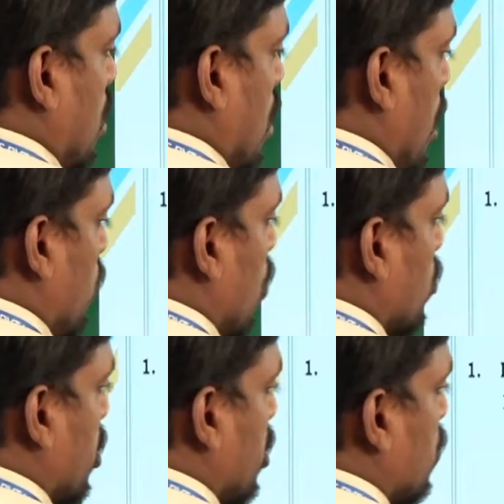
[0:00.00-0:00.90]
I want
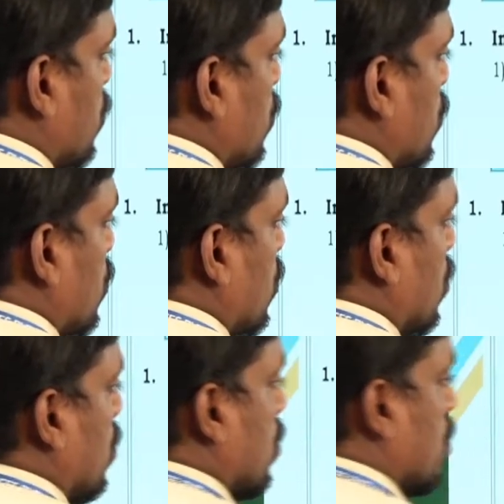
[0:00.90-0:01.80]
to give
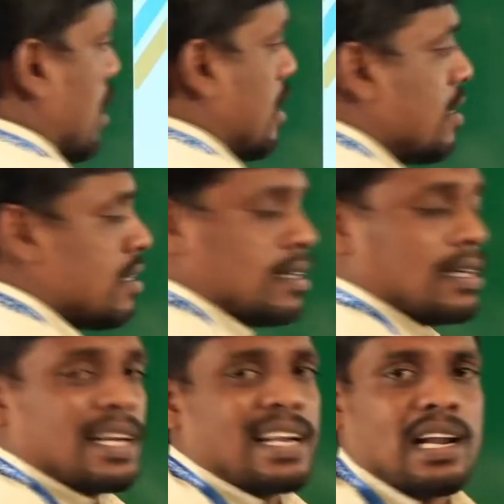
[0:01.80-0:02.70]
a
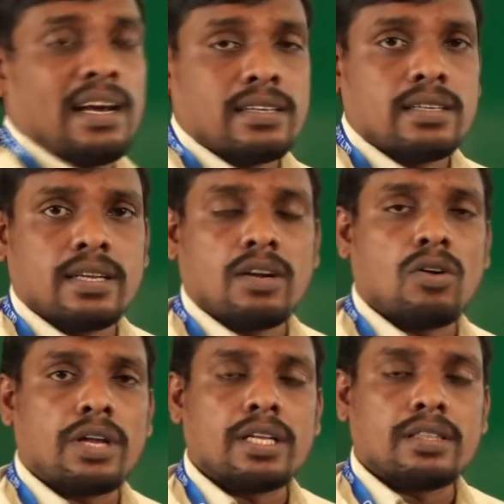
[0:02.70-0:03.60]
clarity
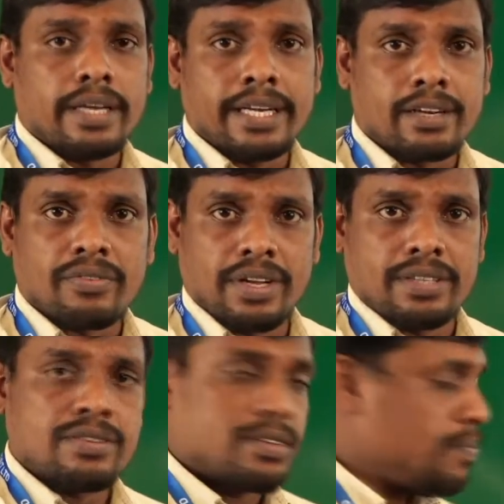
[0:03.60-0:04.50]
regarding the
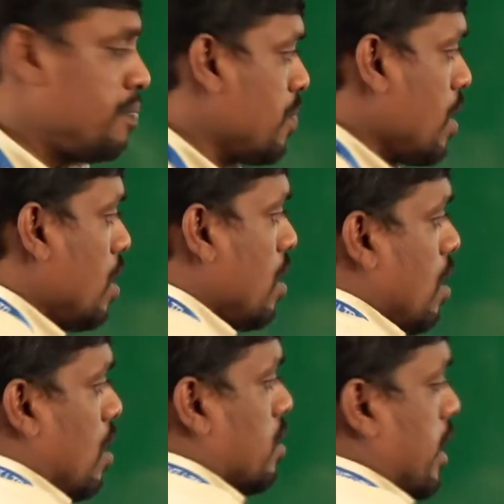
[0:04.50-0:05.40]
interface.
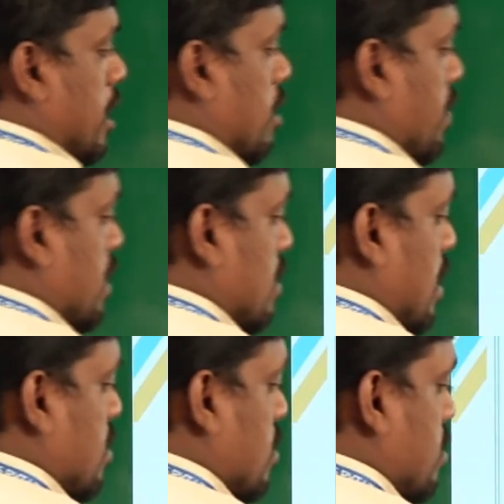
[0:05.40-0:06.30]
The interface
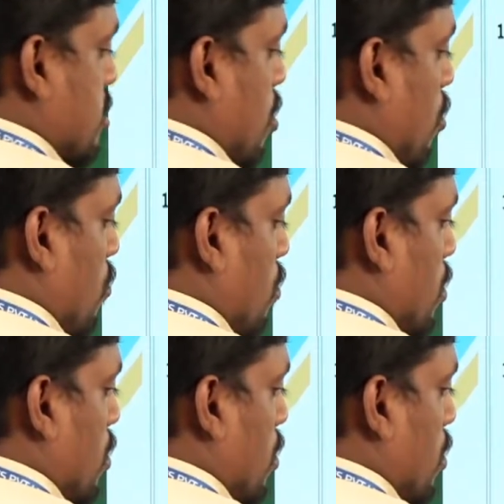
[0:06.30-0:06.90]
consisted of